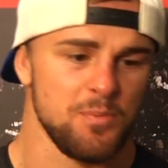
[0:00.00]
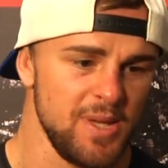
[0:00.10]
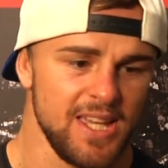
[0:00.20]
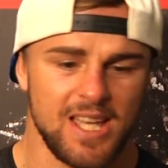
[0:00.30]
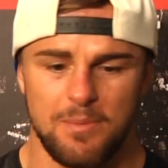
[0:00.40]
for
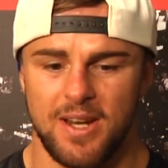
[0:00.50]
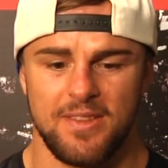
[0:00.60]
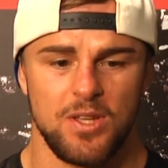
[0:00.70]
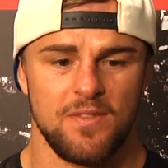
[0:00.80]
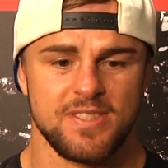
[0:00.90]
me, coming
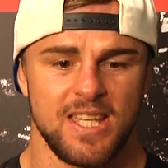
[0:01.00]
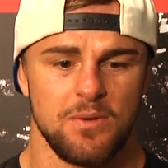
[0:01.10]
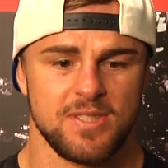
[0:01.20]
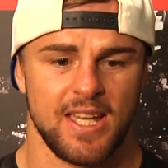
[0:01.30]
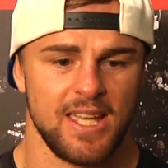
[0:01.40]
into the UFC, it
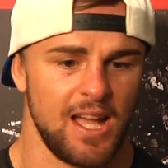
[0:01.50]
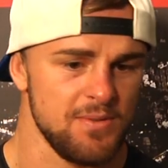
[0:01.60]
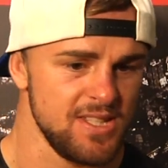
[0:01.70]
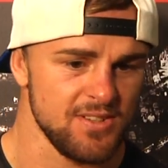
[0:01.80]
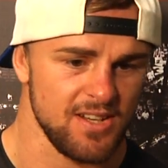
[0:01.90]
was like I
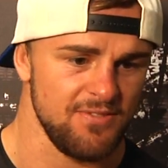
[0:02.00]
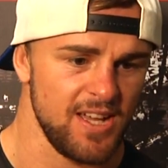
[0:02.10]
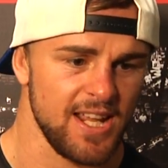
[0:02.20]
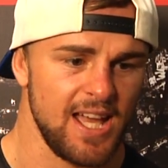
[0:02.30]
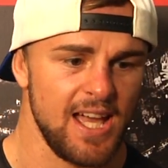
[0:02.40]
was either going to
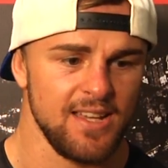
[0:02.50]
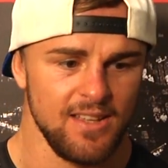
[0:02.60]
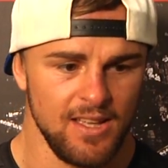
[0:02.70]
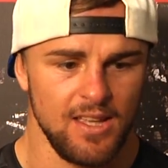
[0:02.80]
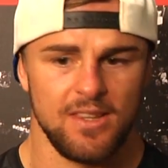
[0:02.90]
fight a guy
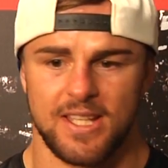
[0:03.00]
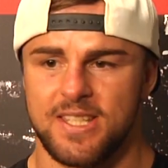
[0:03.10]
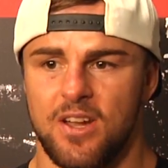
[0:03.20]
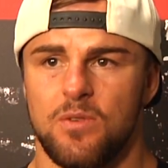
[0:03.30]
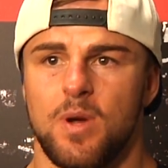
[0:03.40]
like
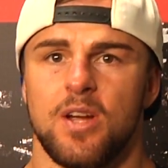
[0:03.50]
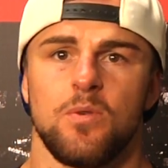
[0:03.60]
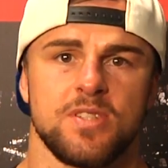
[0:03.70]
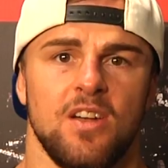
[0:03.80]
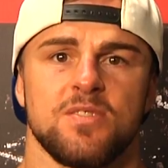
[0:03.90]
Terrion Ware, who
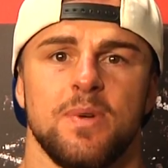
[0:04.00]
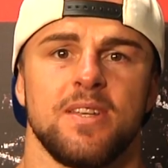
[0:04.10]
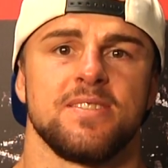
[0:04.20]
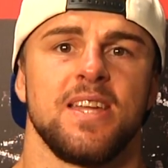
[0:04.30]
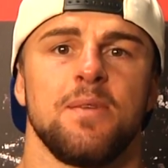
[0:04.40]
was also
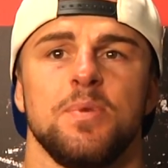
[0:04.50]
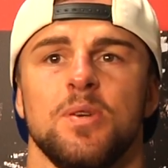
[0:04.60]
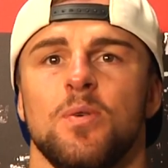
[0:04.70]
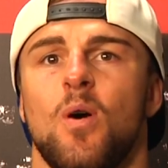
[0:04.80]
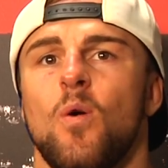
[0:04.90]
making his
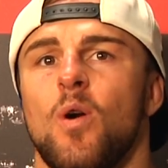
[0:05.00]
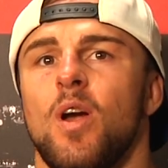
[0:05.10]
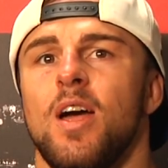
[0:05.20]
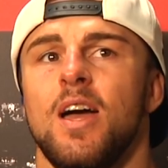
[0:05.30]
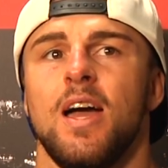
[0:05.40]
debut,
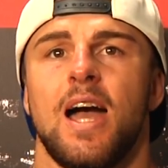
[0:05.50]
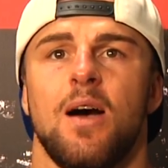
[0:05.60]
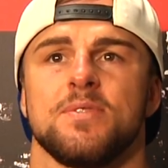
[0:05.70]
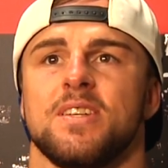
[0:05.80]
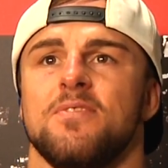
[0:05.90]
or
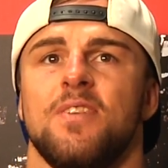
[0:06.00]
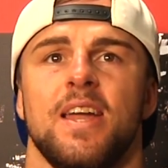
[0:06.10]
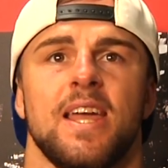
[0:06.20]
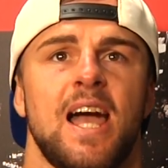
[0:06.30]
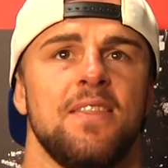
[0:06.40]
I was going to
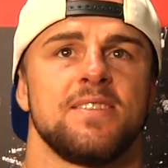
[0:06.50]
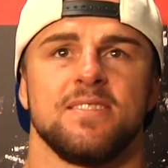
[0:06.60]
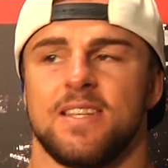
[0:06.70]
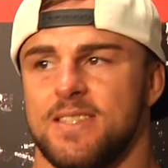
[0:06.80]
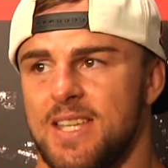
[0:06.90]
fight a guy that's
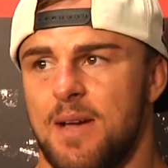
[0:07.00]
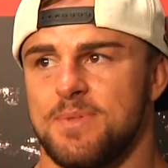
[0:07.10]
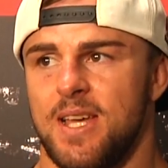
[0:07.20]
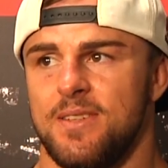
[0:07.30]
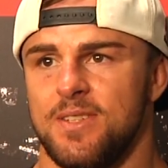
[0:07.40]
in, the top
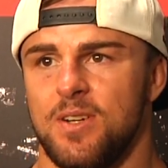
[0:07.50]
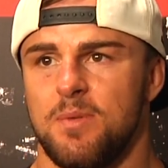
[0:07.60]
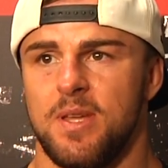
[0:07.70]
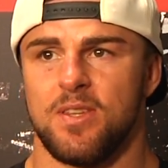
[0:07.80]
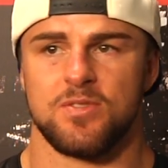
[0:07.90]
10. You know what
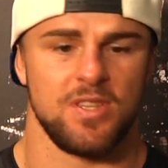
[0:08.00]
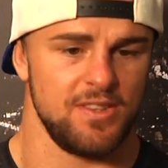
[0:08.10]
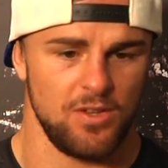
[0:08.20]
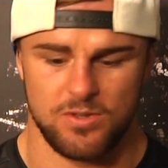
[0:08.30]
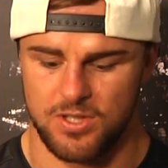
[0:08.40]
I mean? Those are
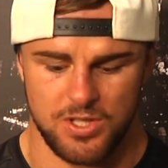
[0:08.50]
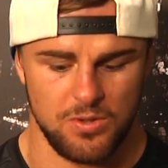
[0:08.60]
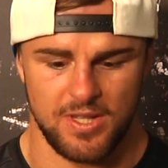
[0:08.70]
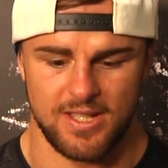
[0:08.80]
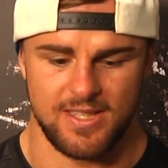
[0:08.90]
the
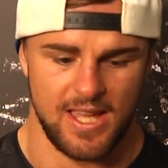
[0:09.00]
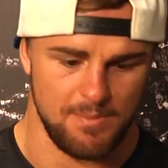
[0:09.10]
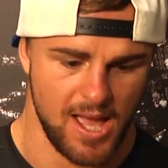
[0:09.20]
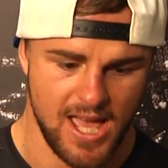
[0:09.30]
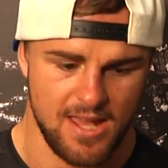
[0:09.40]
two things that,
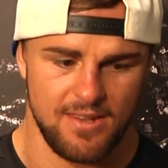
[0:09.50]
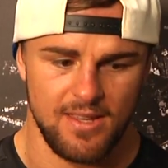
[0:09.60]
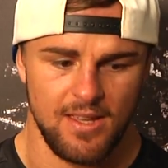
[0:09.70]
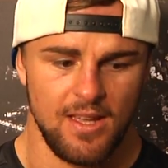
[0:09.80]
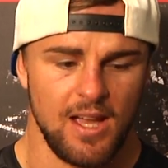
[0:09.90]
in my head,
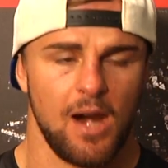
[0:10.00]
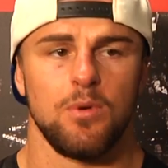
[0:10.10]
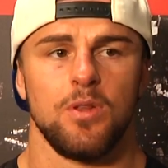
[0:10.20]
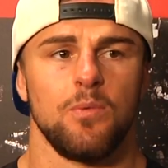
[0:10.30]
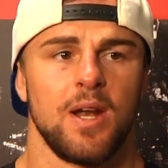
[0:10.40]
I
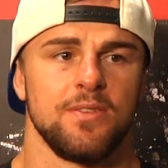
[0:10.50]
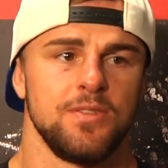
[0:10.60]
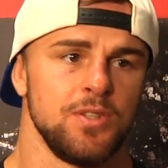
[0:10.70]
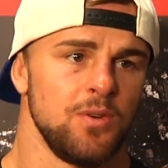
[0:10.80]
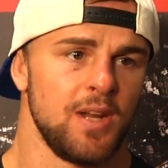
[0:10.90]
really wanted to
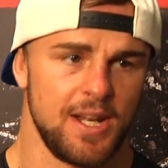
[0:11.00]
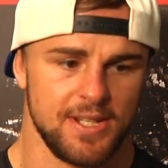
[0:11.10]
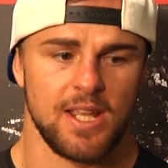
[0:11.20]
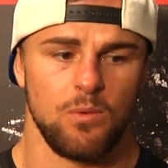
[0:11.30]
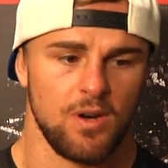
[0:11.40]
do, and I
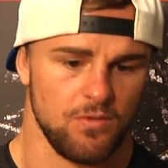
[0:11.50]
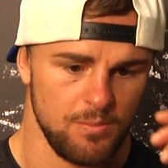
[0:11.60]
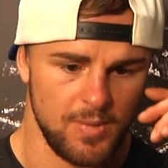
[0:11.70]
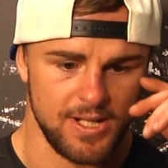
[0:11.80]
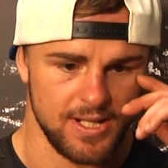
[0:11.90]
did get one of
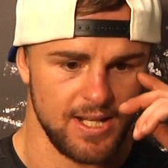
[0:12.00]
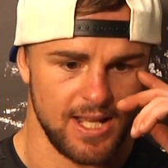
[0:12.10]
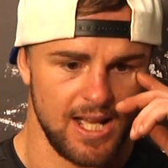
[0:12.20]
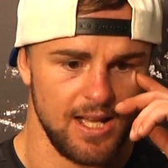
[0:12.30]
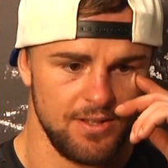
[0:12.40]
them. I did get
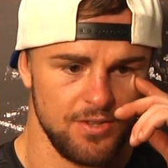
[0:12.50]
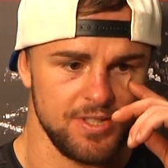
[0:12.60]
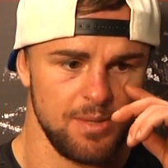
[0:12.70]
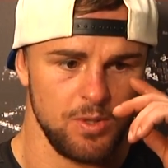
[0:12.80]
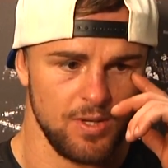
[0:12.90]
another
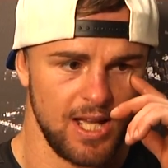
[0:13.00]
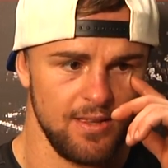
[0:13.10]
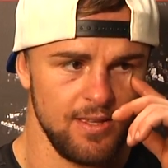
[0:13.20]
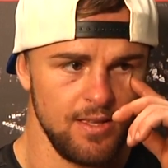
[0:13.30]
debut guy